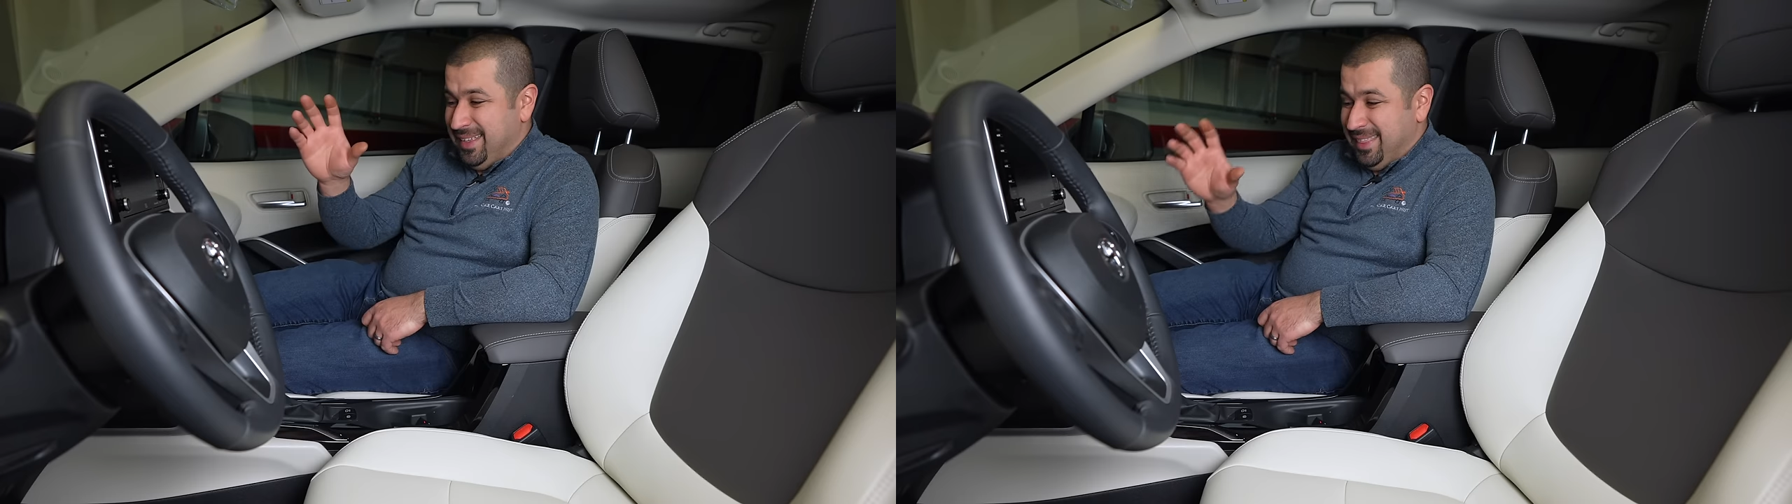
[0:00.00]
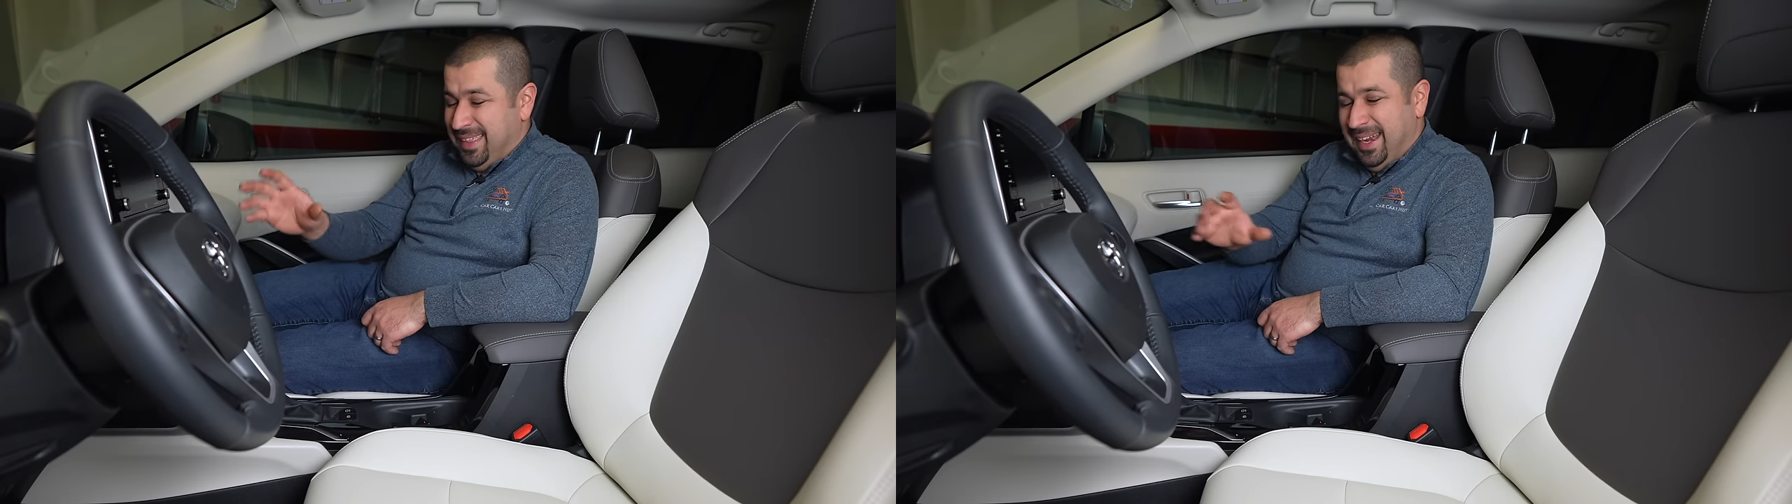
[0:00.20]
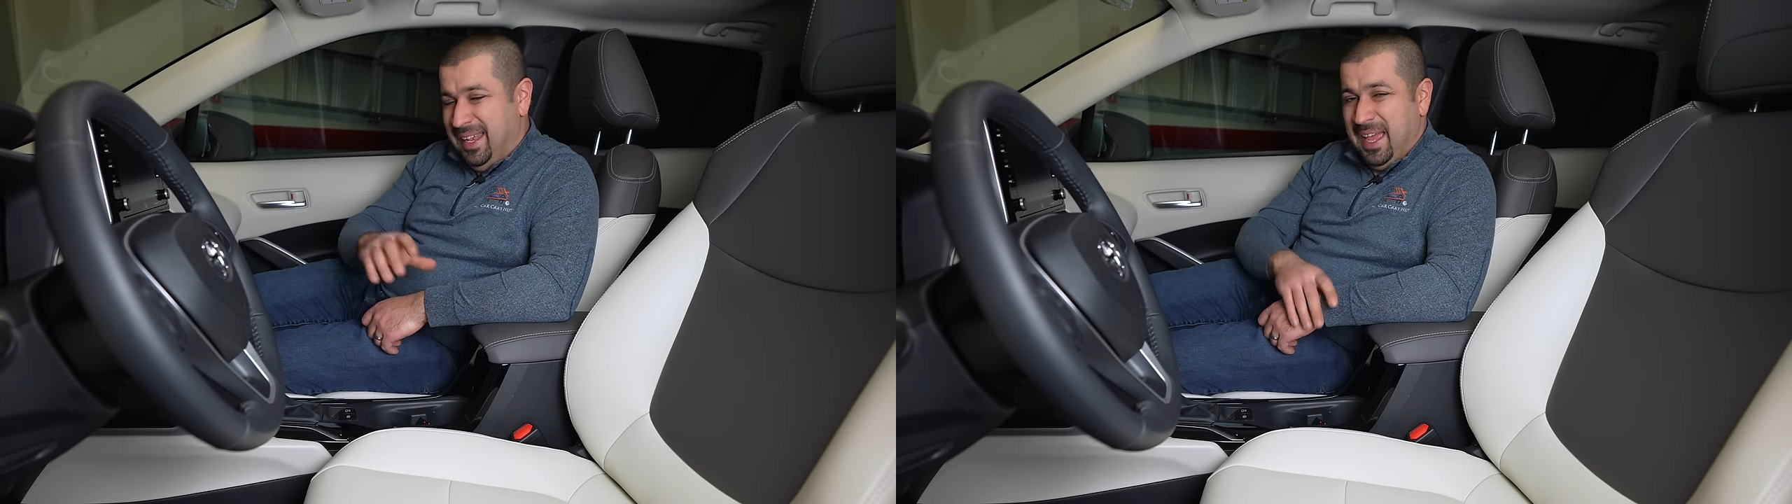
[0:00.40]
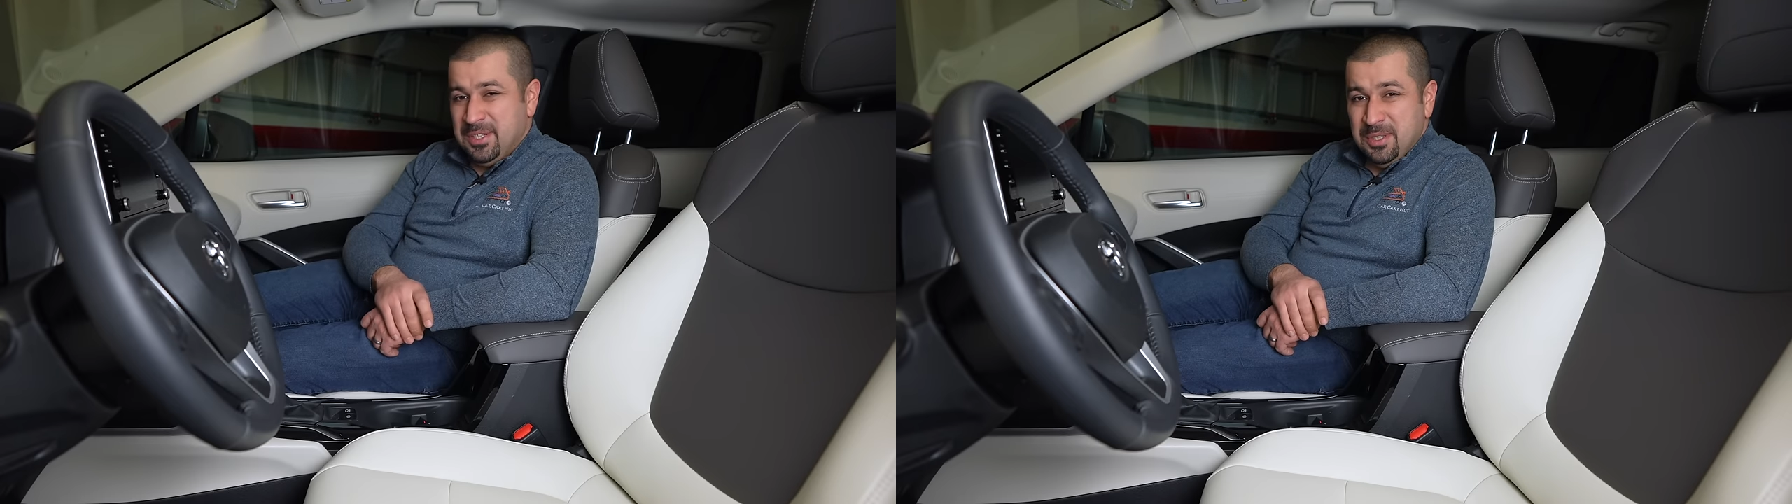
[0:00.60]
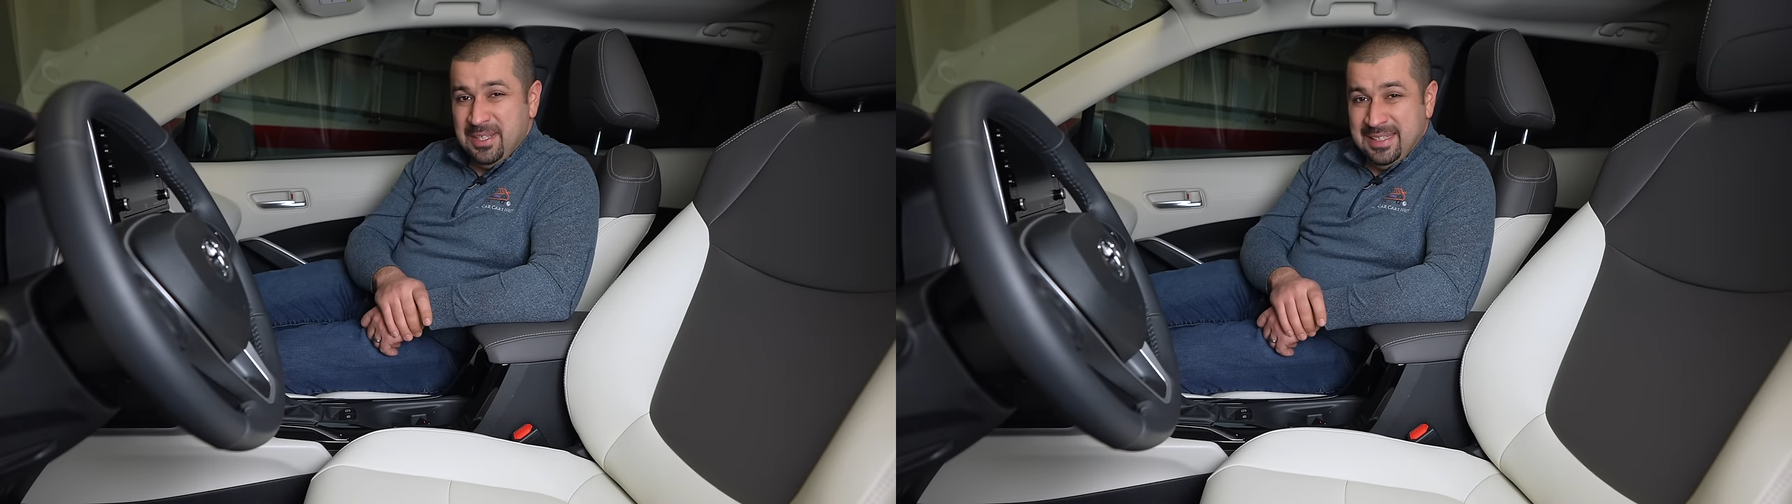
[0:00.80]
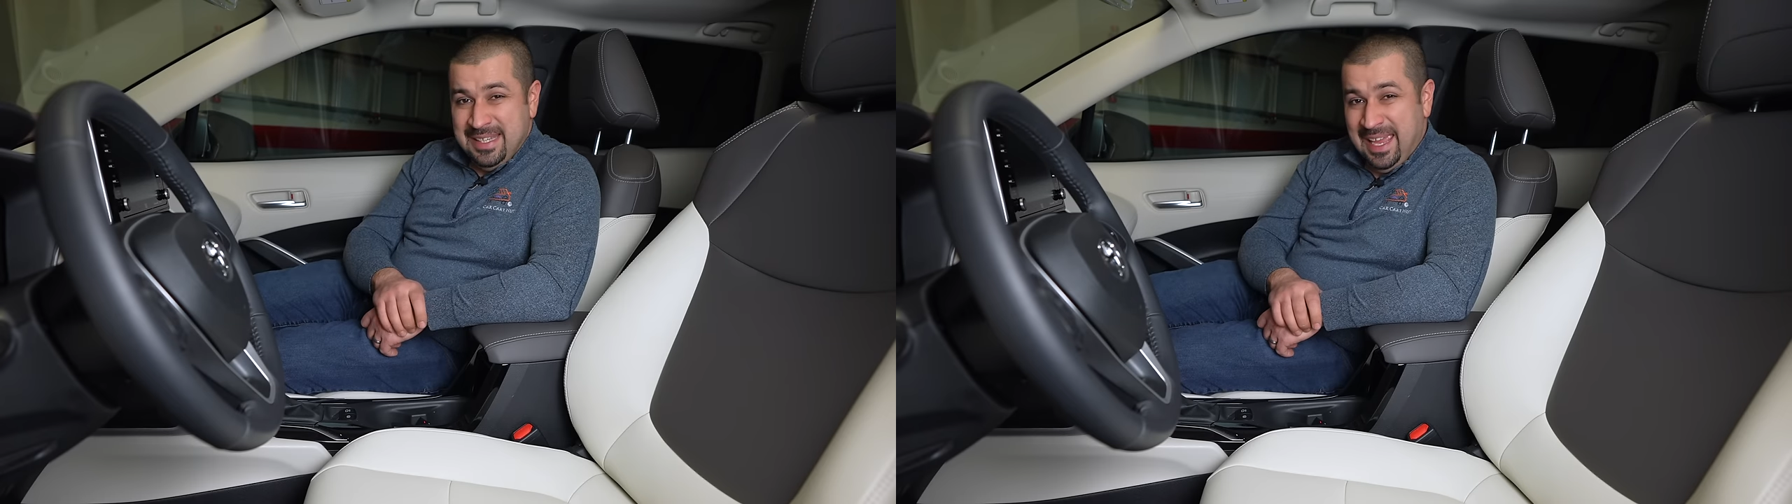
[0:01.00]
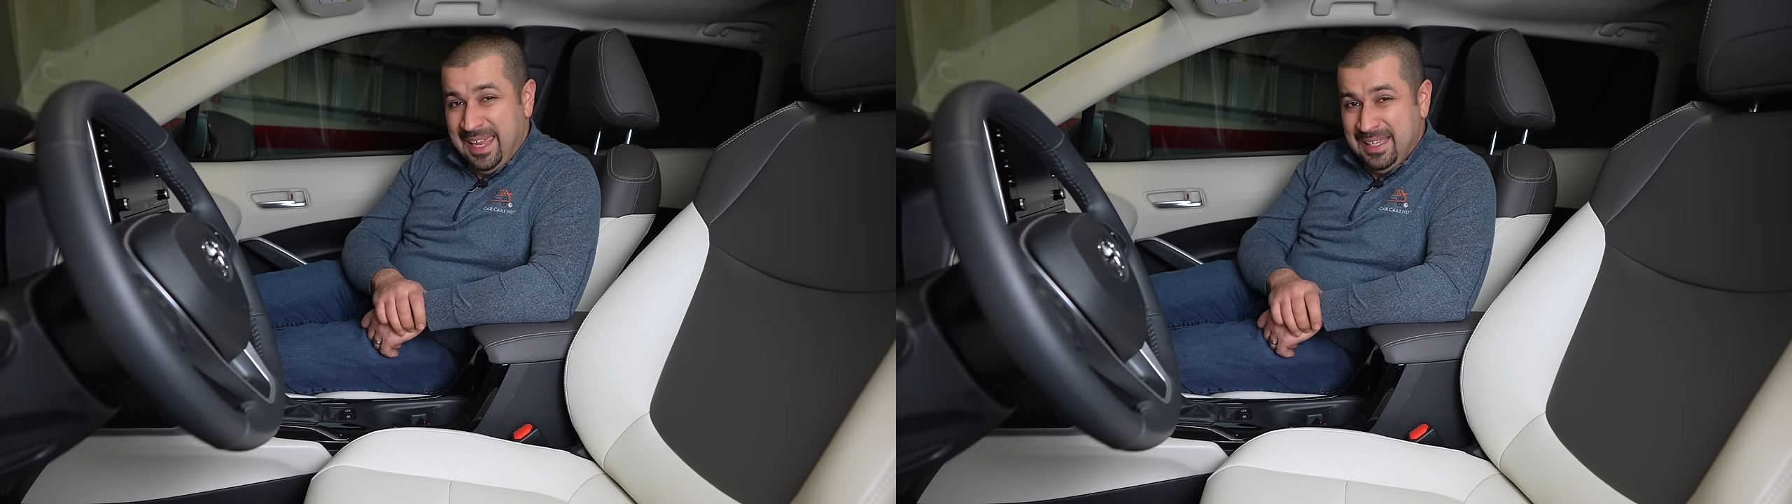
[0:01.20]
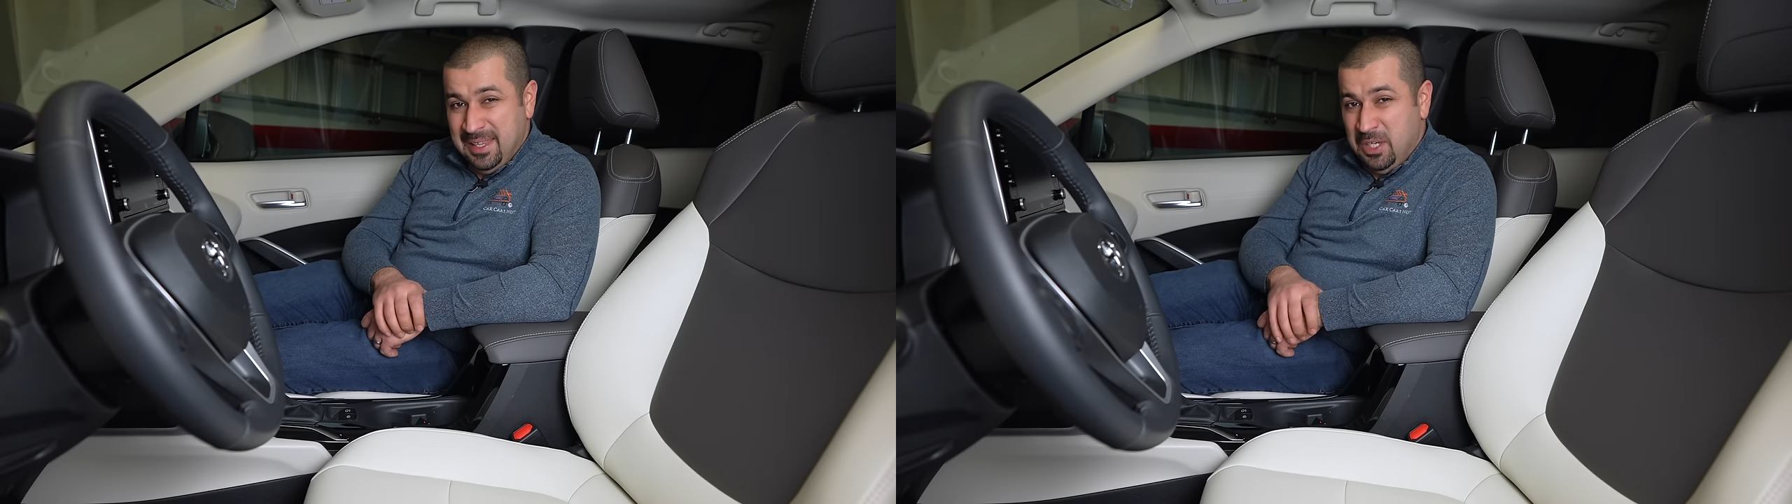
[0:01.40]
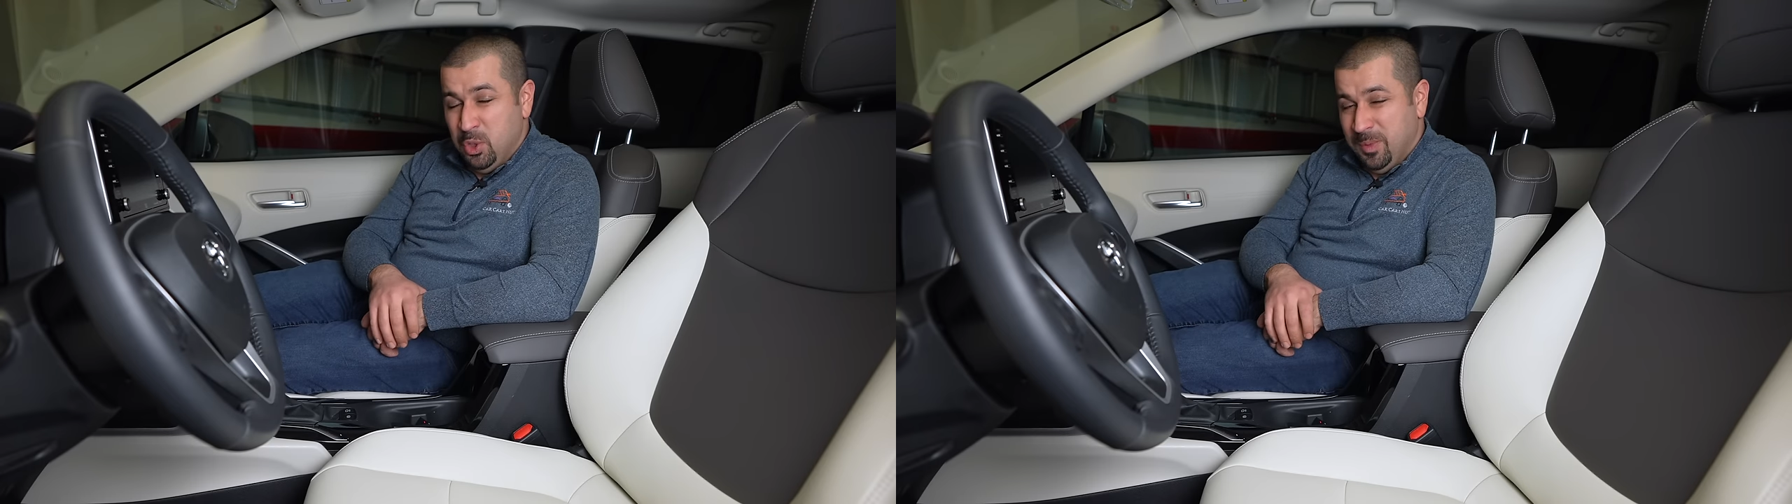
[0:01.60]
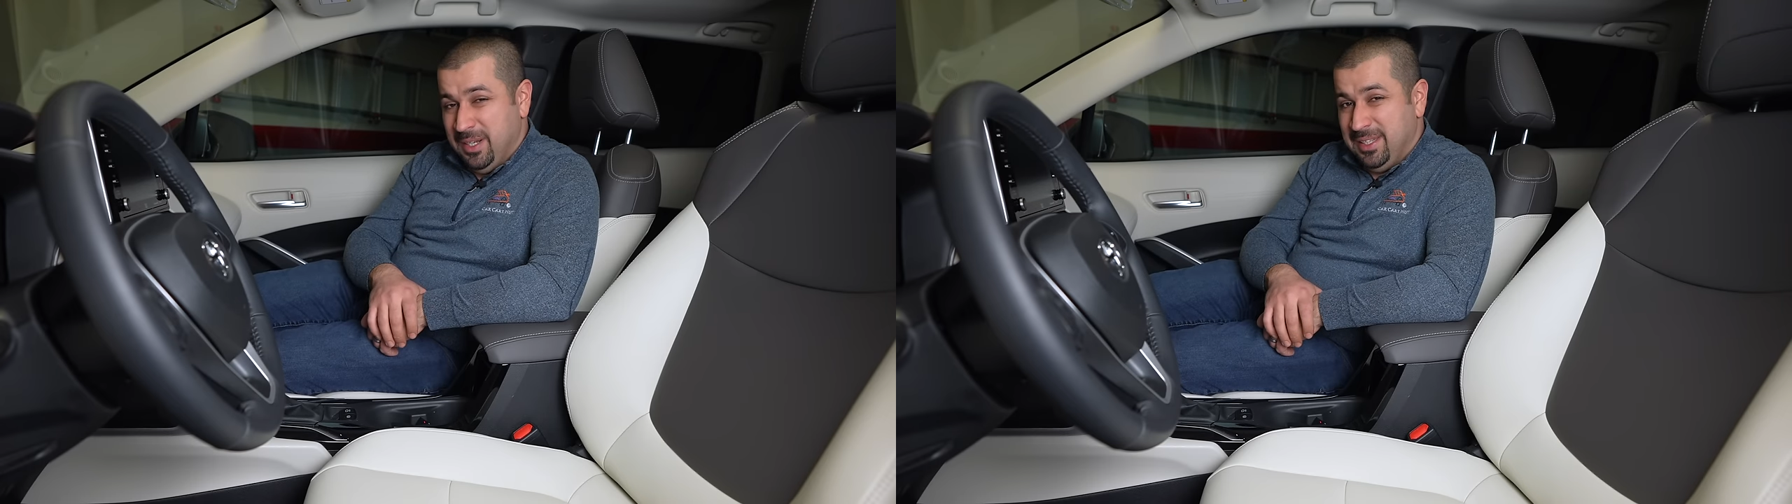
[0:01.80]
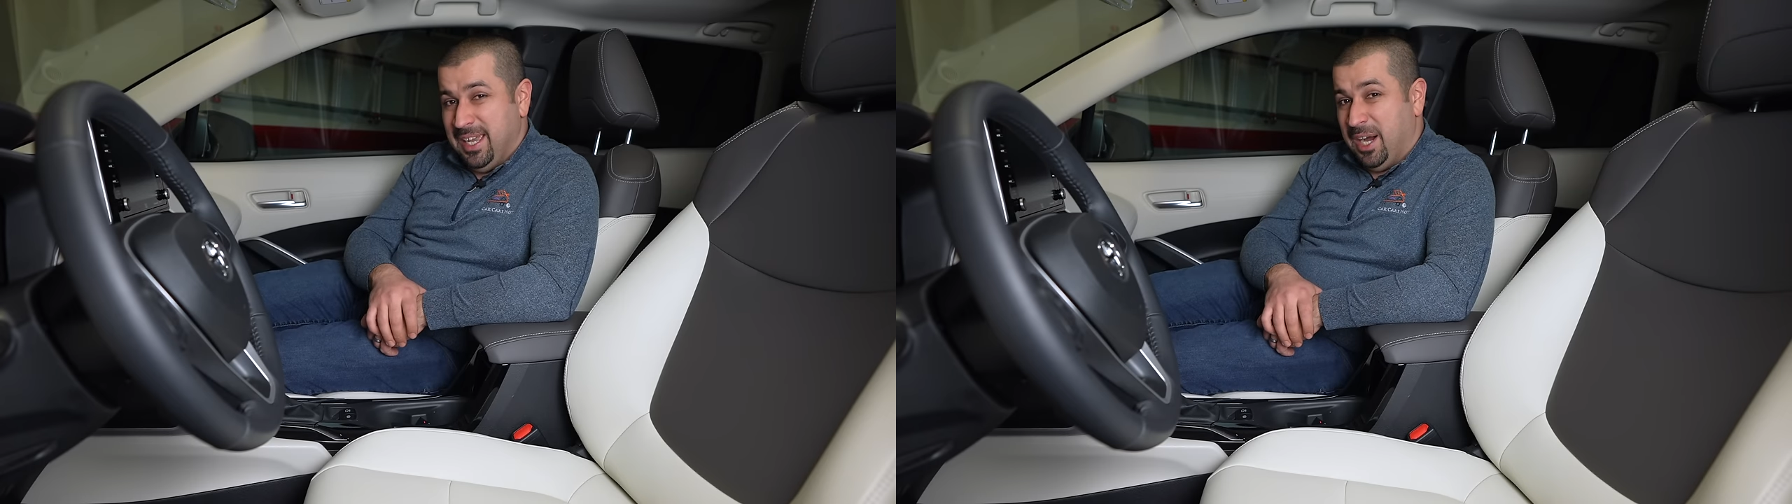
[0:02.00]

that'll actually take the humidity